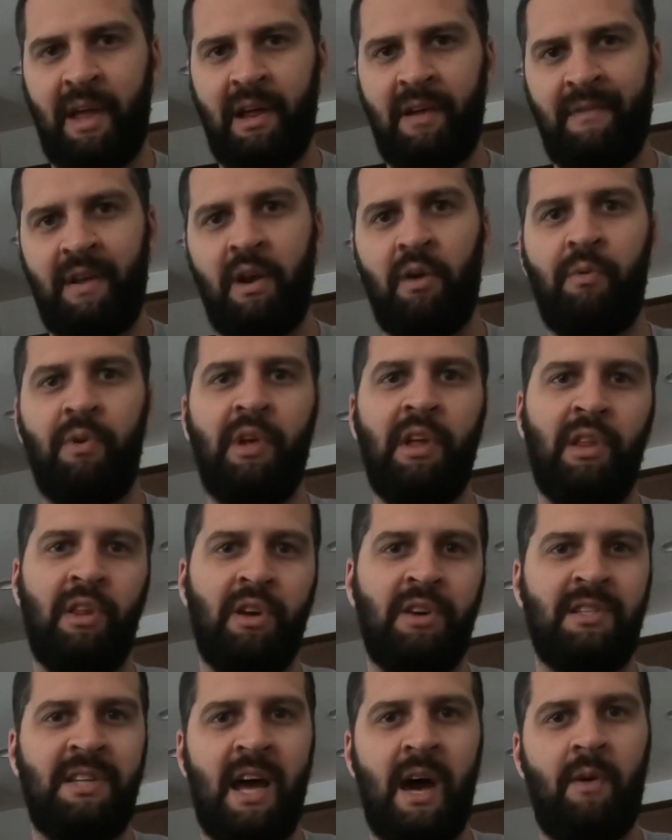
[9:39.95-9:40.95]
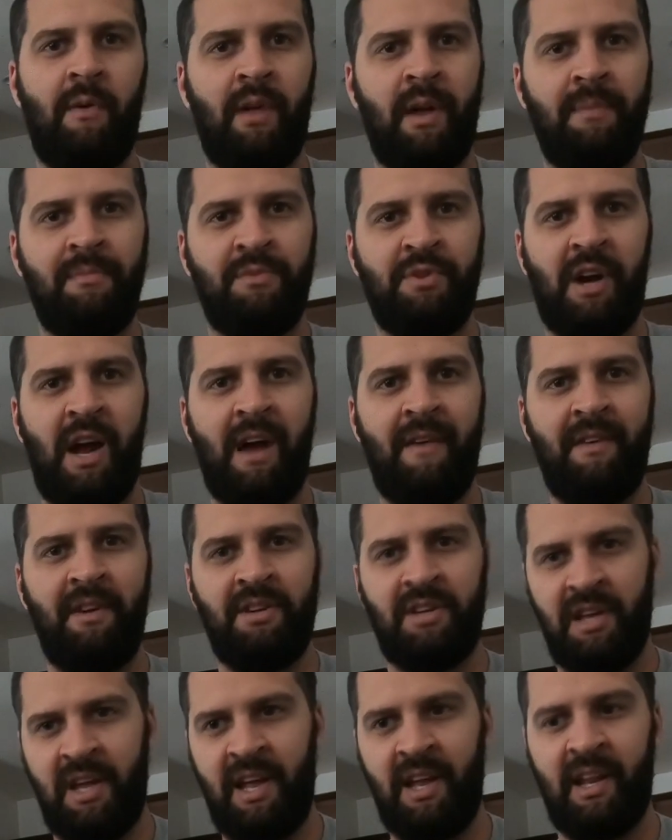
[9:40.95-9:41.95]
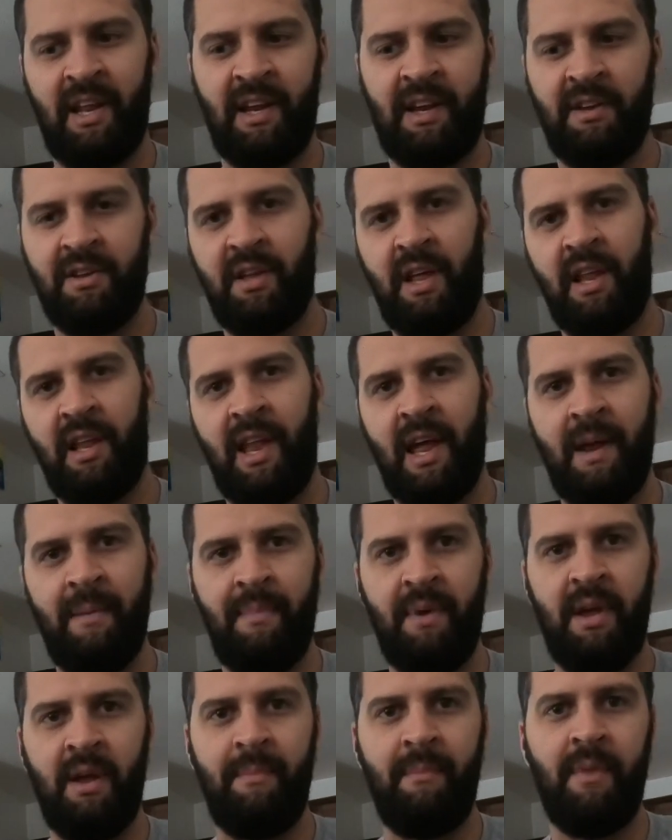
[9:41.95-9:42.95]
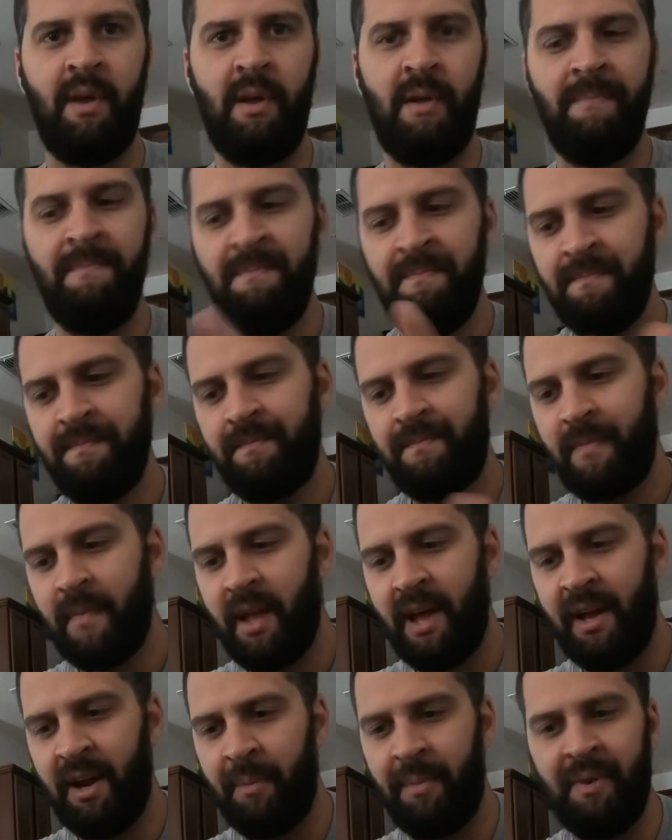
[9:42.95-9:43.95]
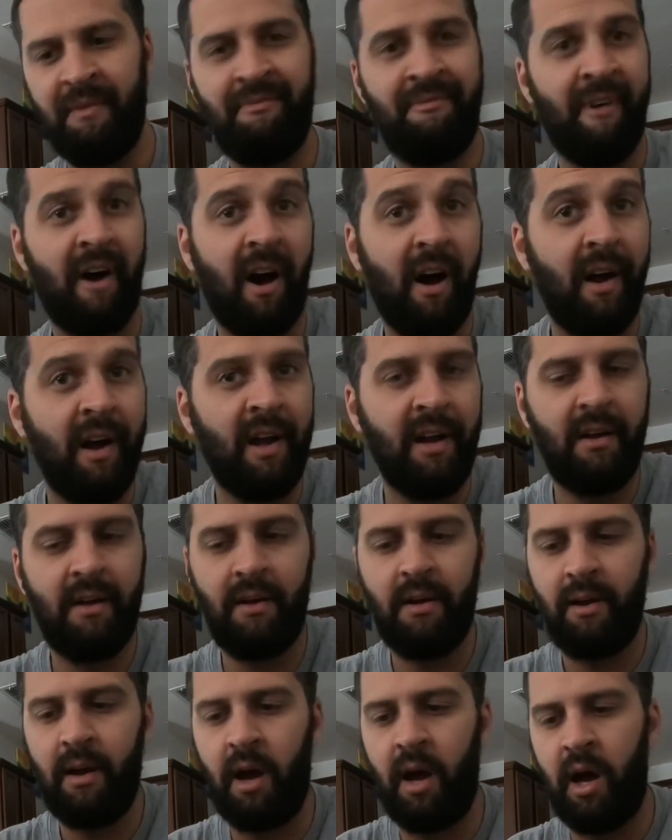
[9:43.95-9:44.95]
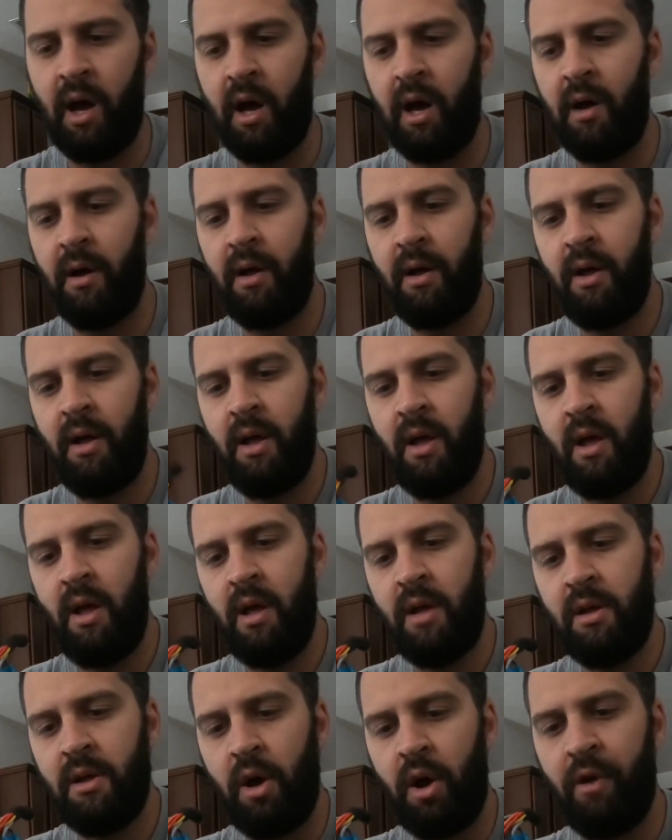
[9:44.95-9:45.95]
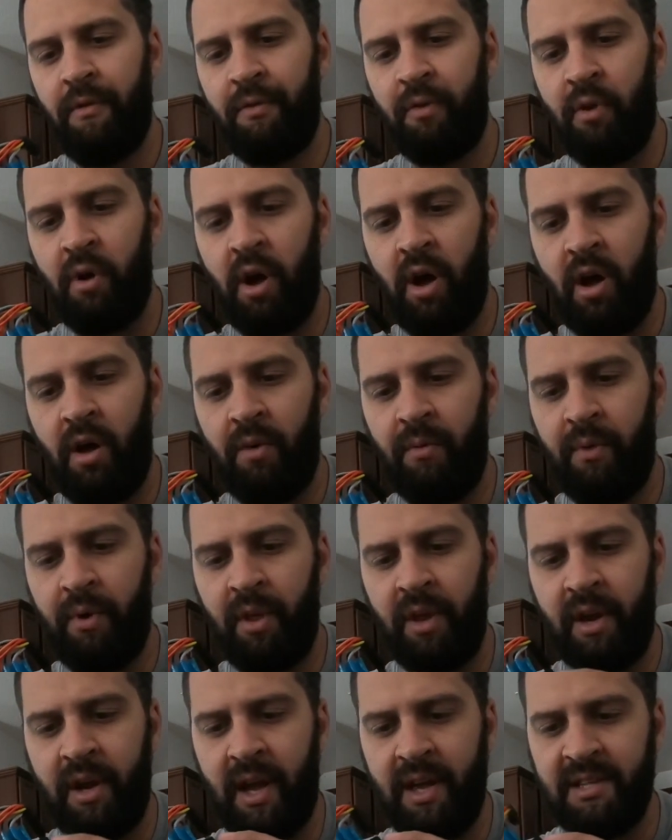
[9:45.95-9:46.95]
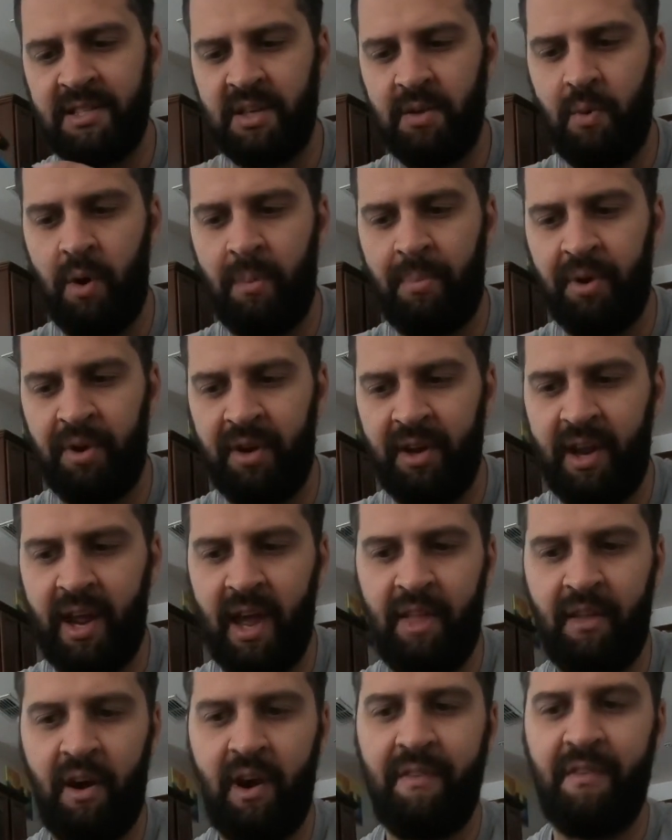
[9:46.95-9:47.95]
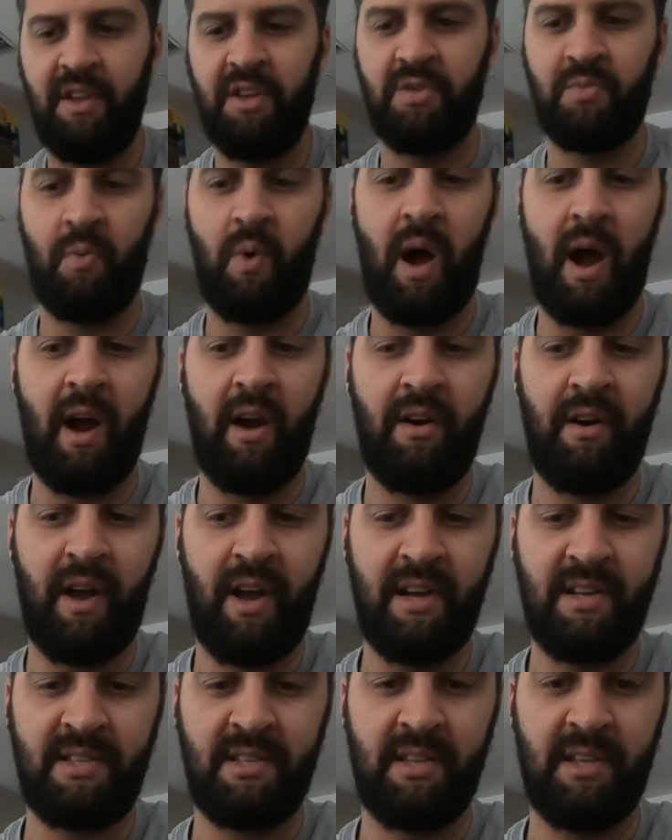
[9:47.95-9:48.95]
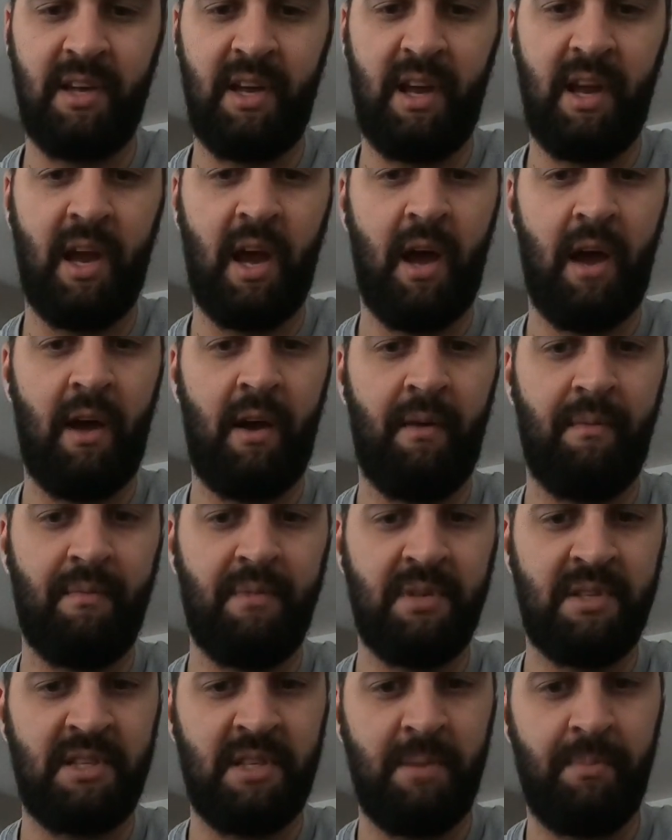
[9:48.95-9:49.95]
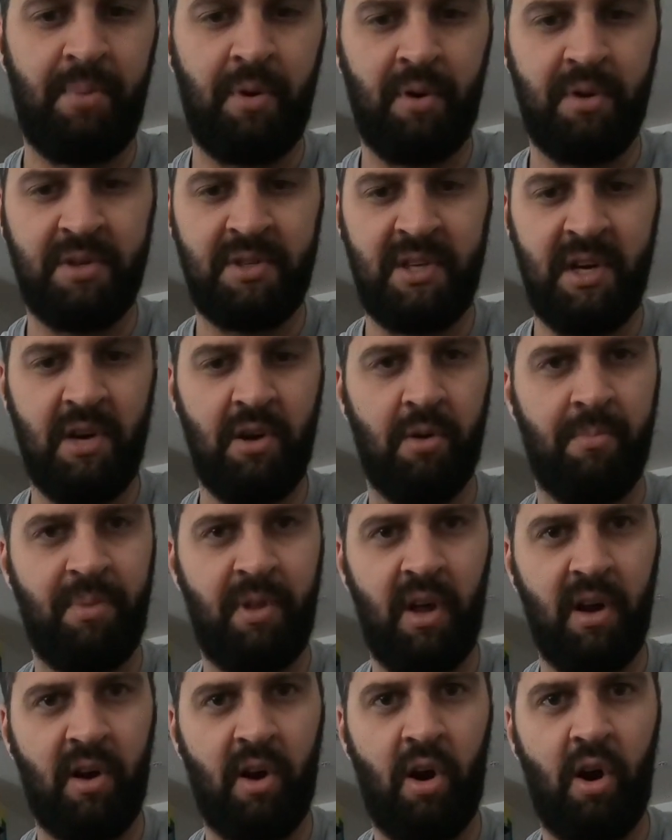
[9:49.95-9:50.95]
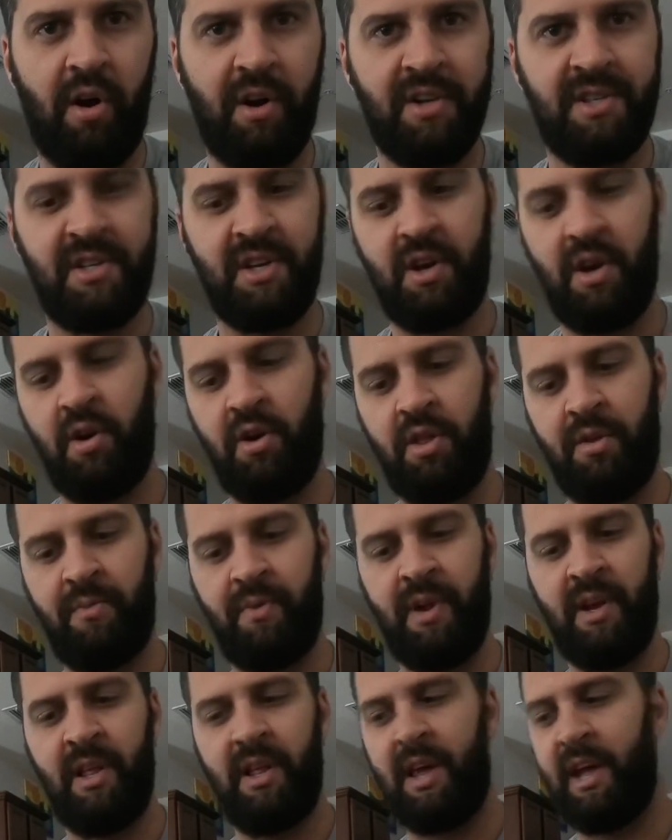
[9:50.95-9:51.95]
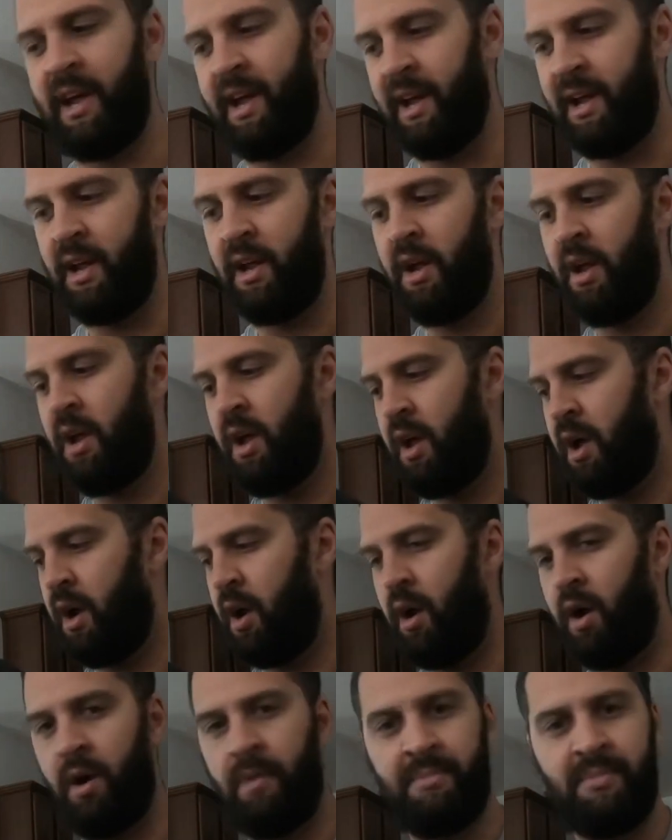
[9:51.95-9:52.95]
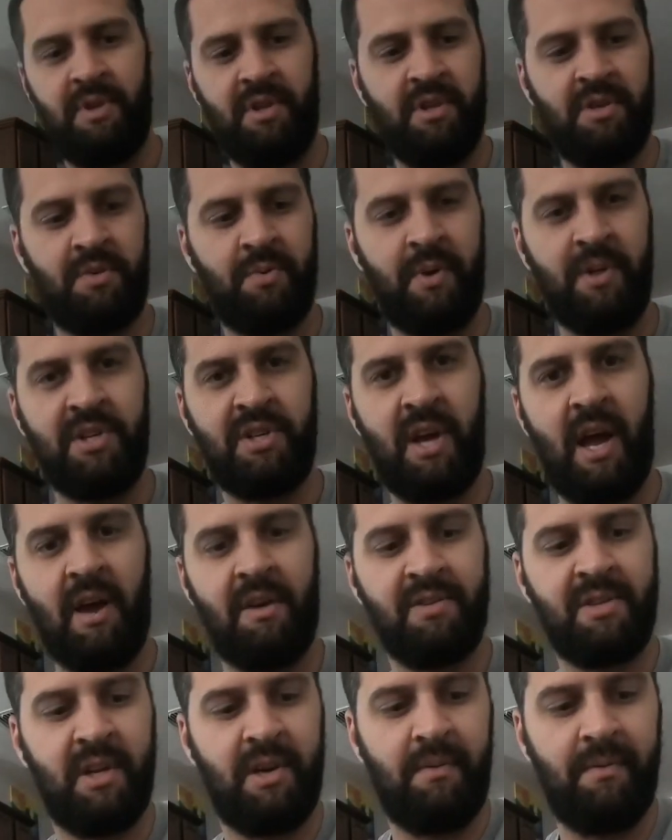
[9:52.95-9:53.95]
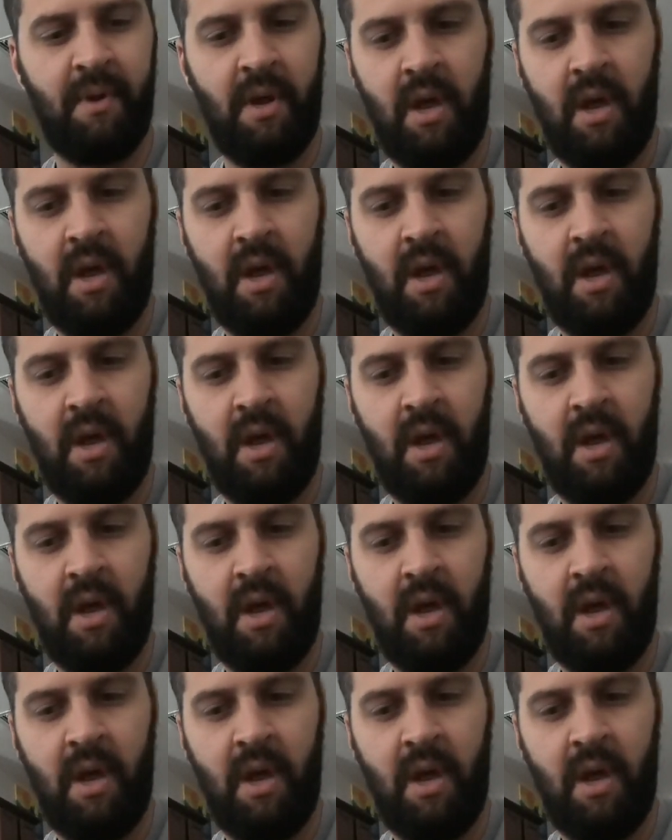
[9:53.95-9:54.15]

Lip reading: I don't really look down while I'm driving to hit like a light beam, it'll be fine. Overall, really nicely well put together. Everything's wired nicely. Simple single plug harness to go to the relay, to the switch housing.